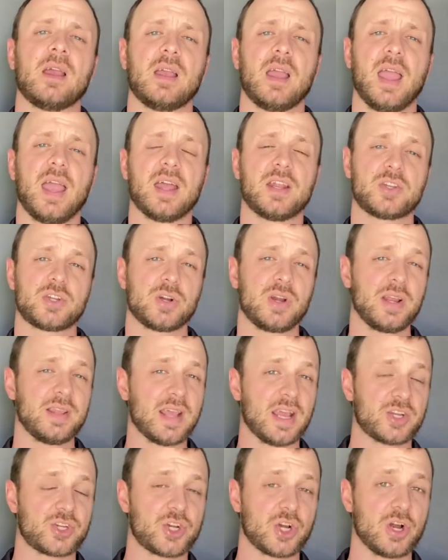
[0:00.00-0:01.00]
And during
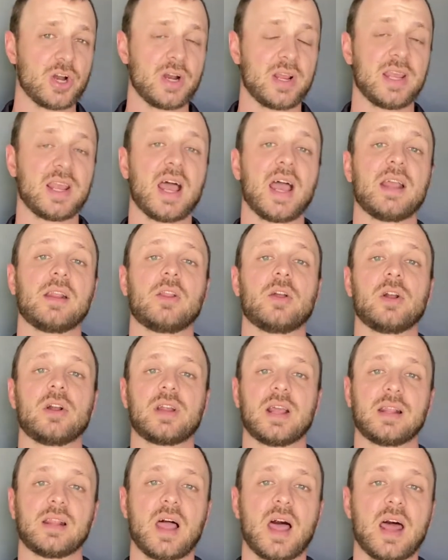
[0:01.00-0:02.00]
that journey, I learned
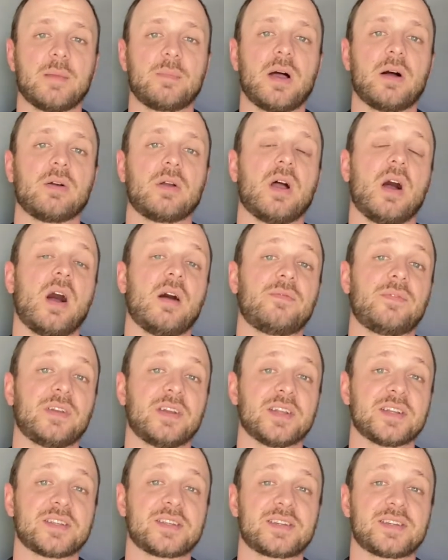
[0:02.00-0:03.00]
a lot about
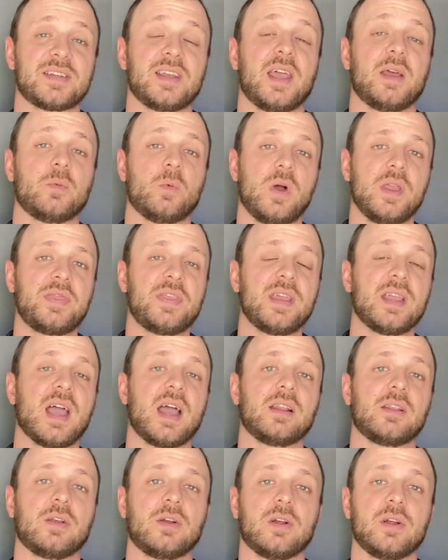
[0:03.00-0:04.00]
confidence. And one thing I
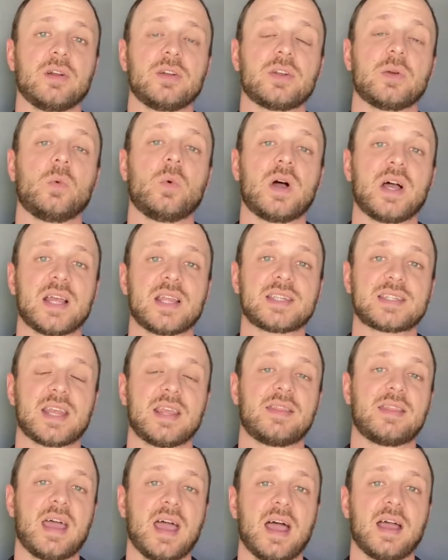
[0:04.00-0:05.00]
learned was
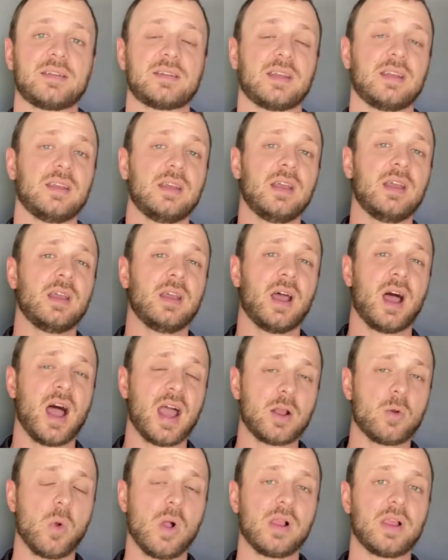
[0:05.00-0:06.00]
that high
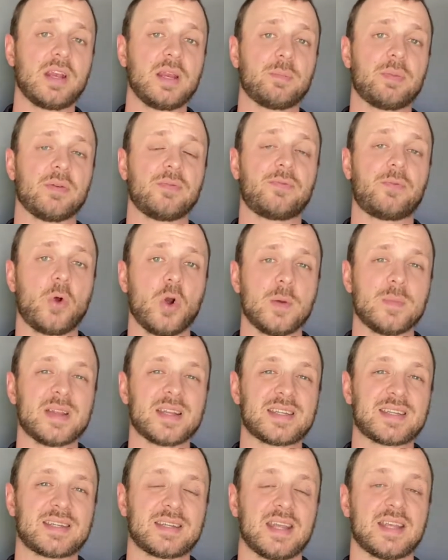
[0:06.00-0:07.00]
quality
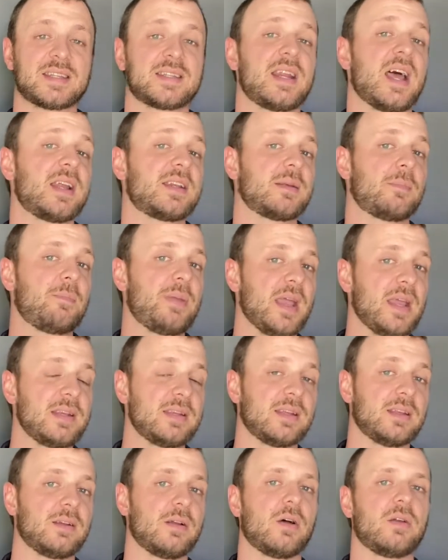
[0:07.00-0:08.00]
performance is not
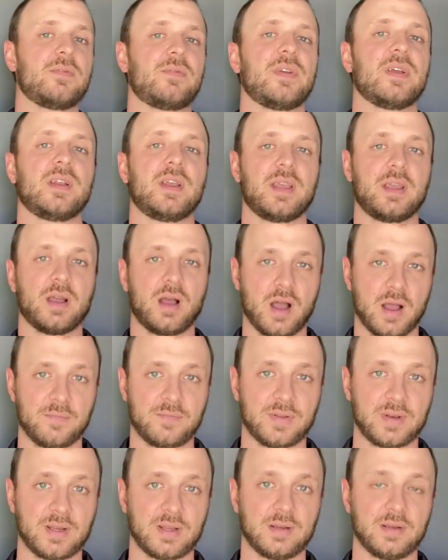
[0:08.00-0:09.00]
dependent on feeling
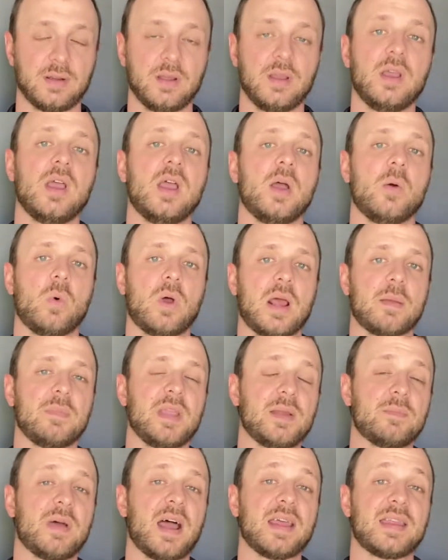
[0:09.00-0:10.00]
confident. What I
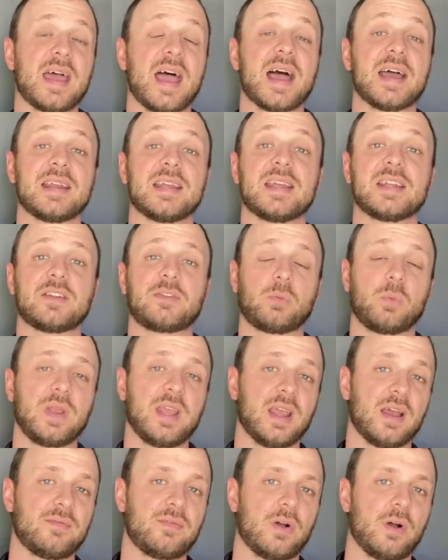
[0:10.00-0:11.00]
mean by that is we
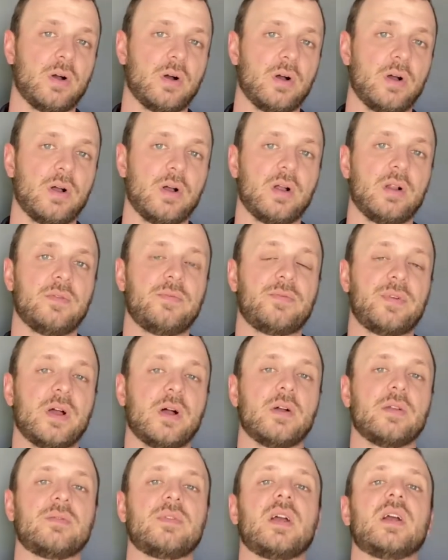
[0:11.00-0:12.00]
have all
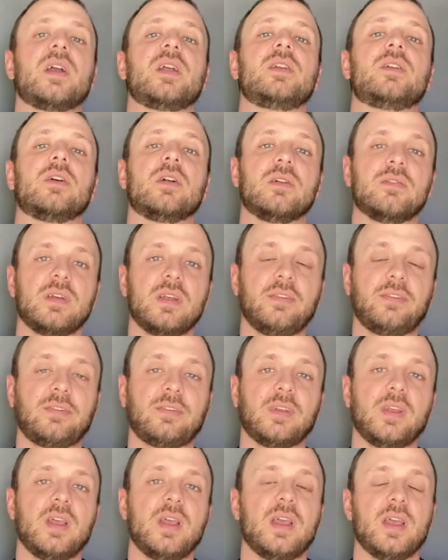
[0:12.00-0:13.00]
felt very
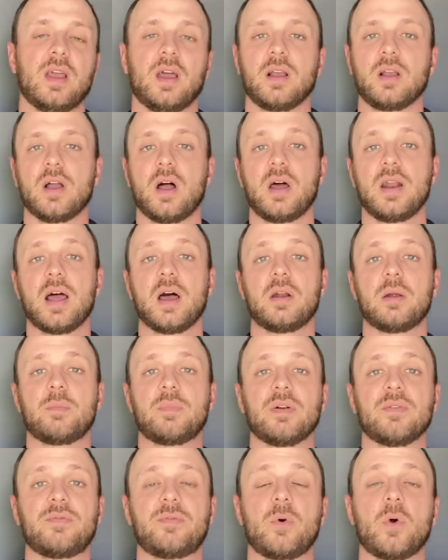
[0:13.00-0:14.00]
nervous and gone out and
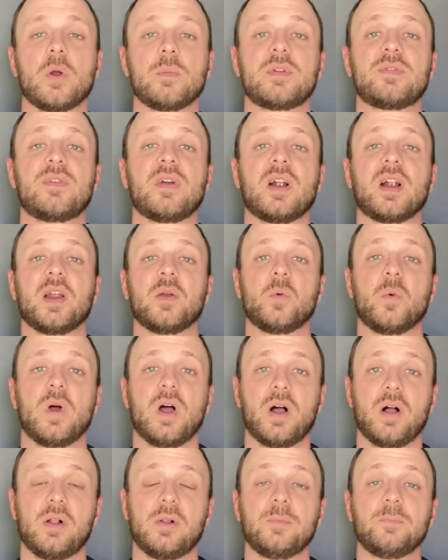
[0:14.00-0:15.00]
performed very
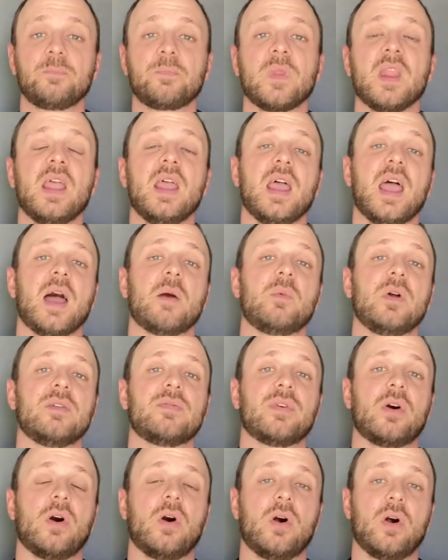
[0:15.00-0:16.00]
well. And
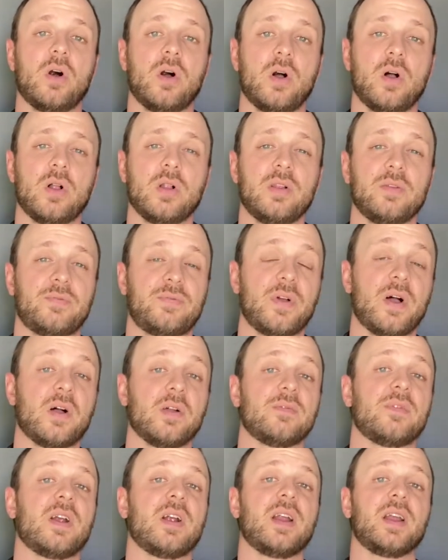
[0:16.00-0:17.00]
we've all
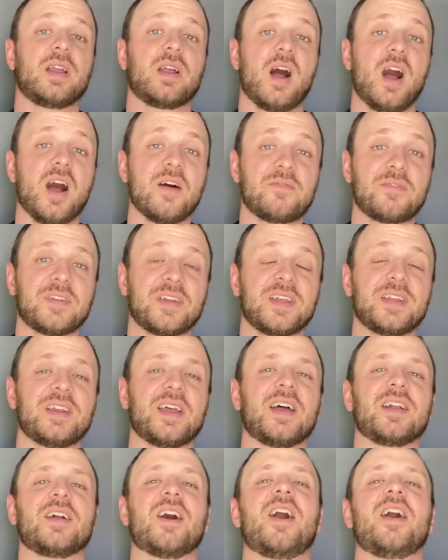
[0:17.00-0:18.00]
felt very confident
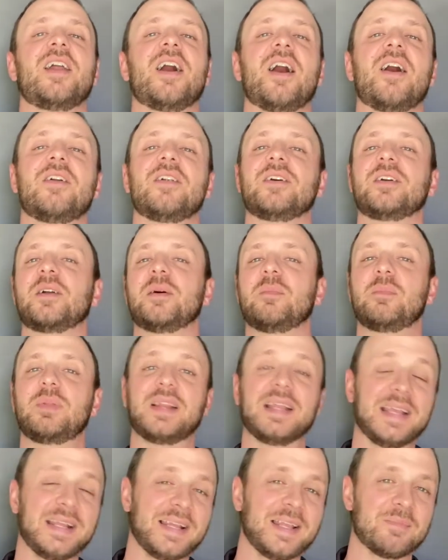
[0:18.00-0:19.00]
and gone out and
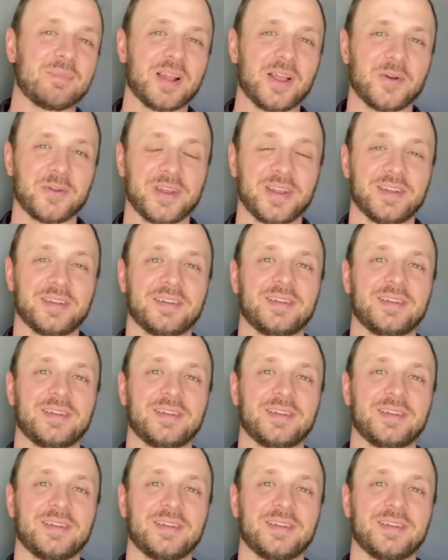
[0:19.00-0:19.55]
completely blown it.